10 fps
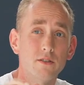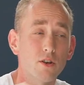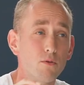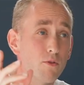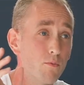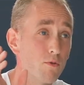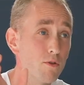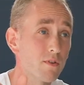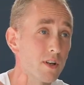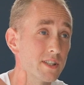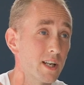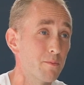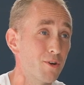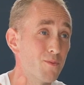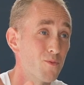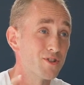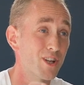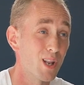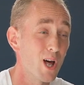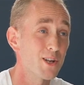So the roof lights getting put in was
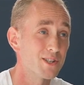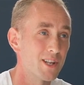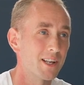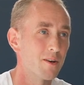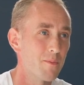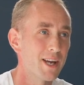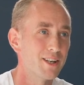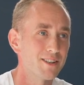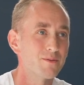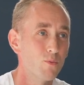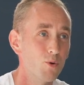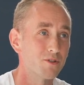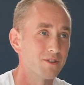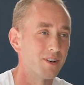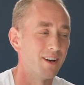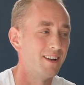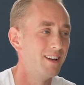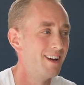the last thing that made us watertight.